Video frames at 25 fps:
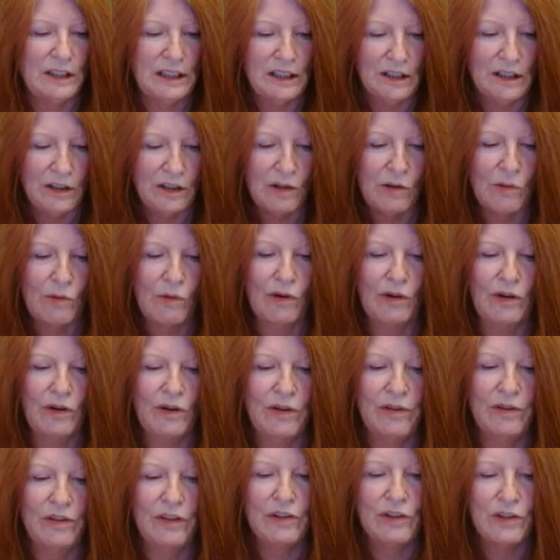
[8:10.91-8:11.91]
in the
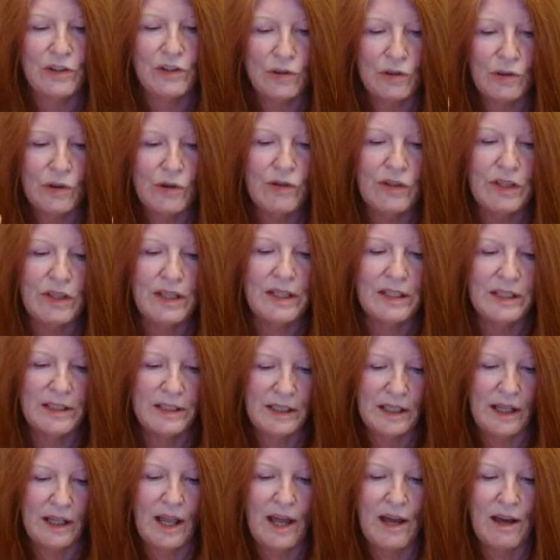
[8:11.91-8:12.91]
world, the truth
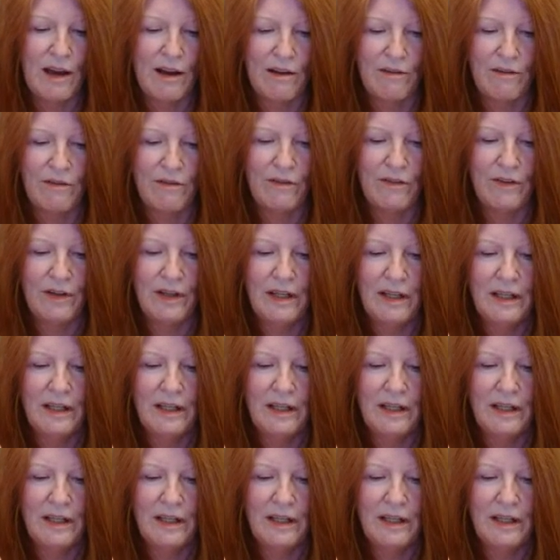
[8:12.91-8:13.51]
is love